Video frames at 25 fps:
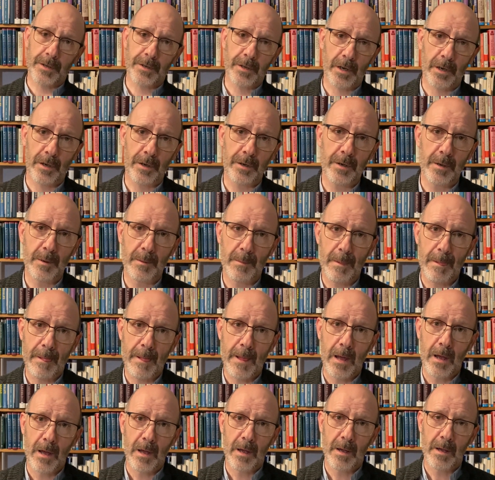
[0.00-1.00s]
down
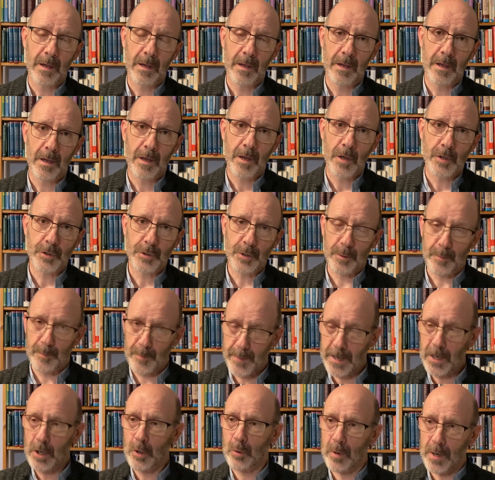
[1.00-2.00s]
so the
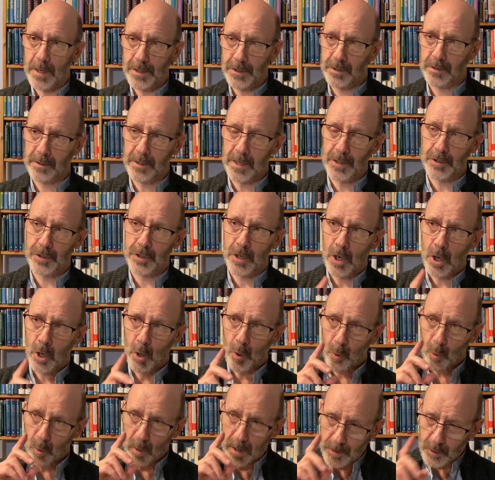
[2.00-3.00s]
big question is,
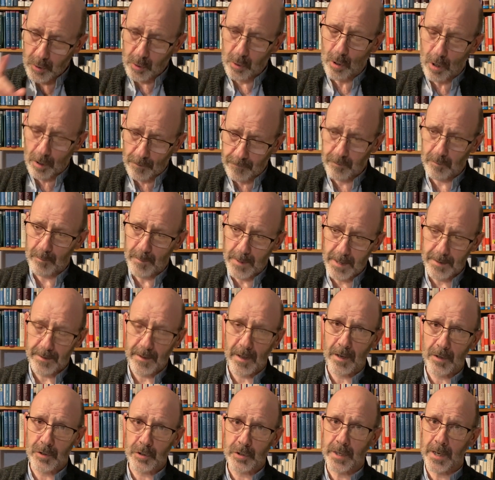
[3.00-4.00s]
when you offer me
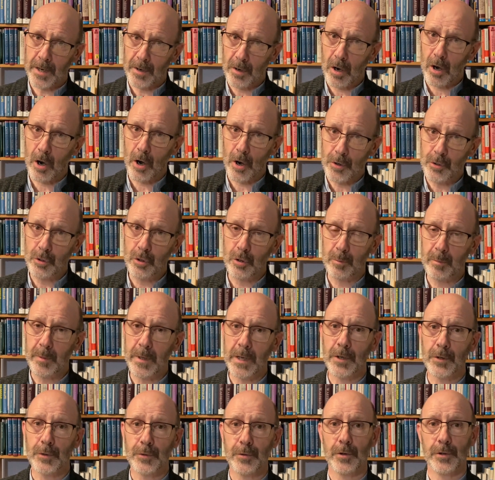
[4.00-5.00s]
that chair, are you
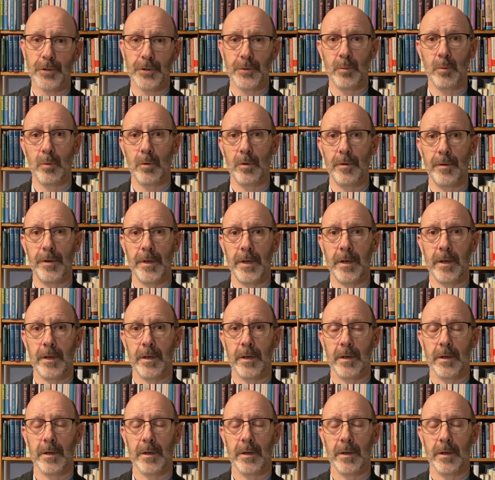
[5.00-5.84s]
being trustworthy?